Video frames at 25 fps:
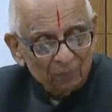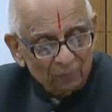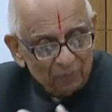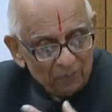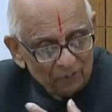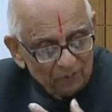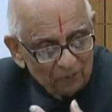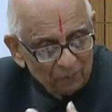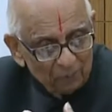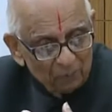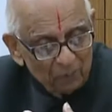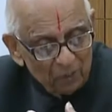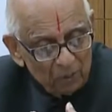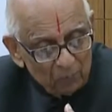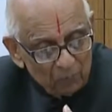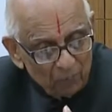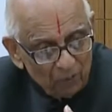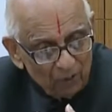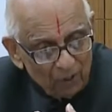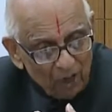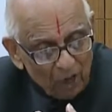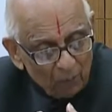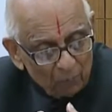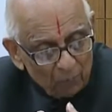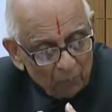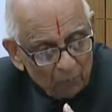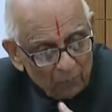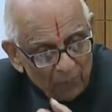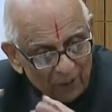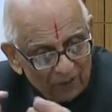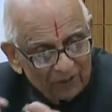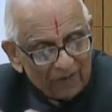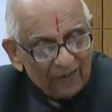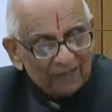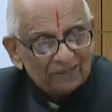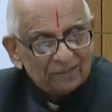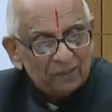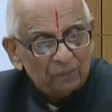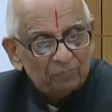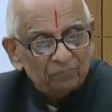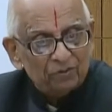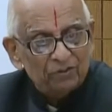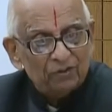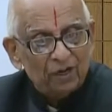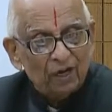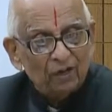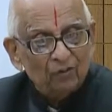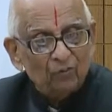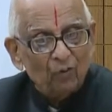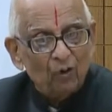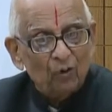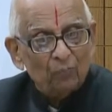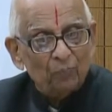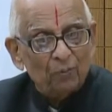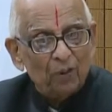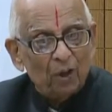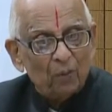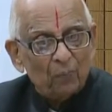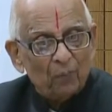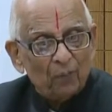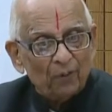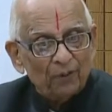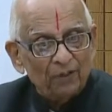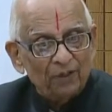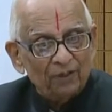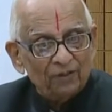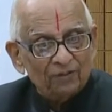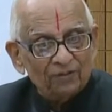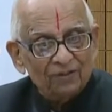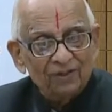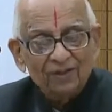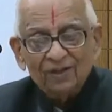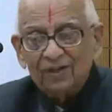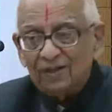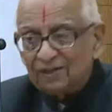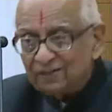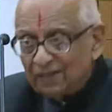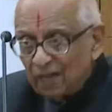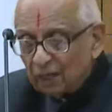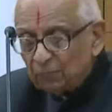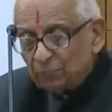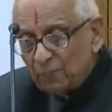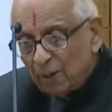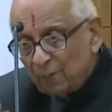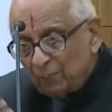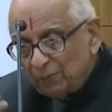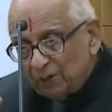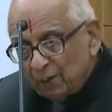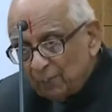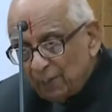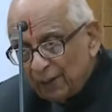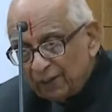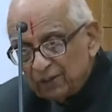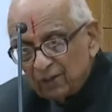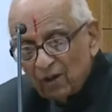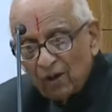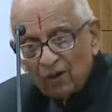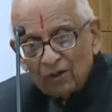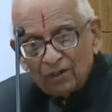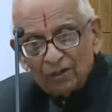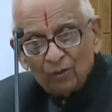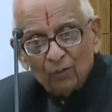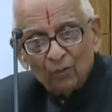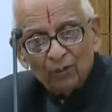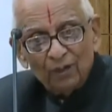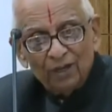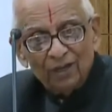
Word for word: The, the people are prepared to accept it and go and pay upon it. That may be a minority